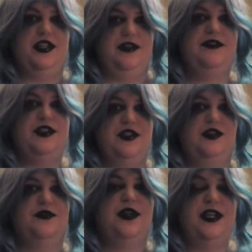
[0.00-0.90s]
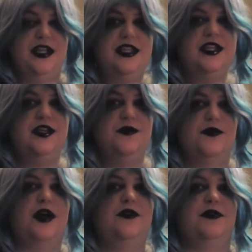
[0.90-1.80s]
can even do anything you
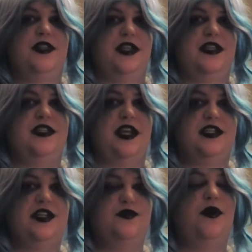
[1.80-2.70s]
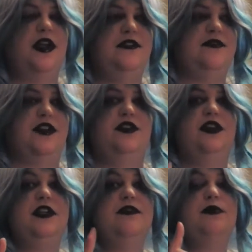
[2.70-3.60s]
want with it. It's actually quite fun. You
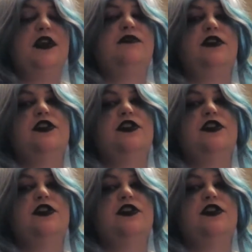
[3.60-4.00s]
can even make